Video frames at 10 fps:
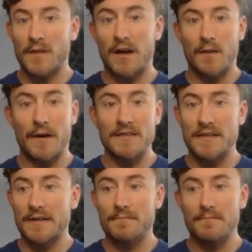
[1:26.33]
I
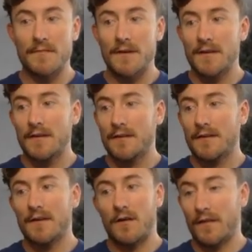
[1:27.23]
did,
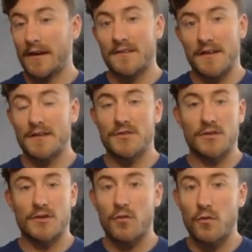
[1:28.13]
like I said, I
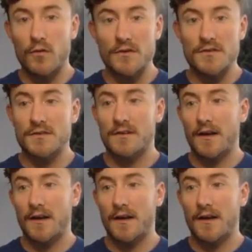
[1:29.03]
took the course.